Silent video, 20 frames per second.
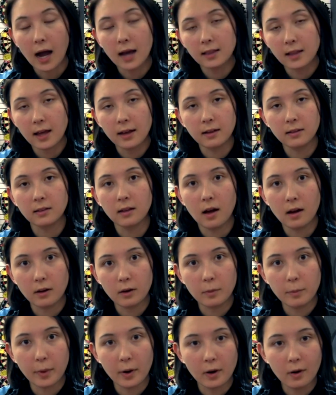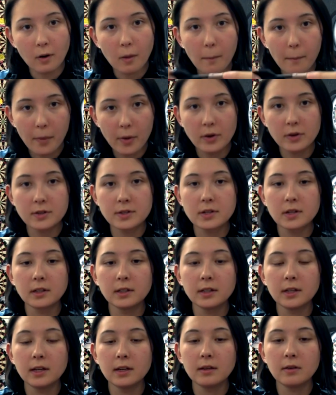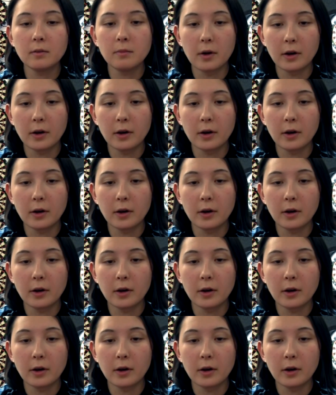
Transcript: I like a longer barrel personally.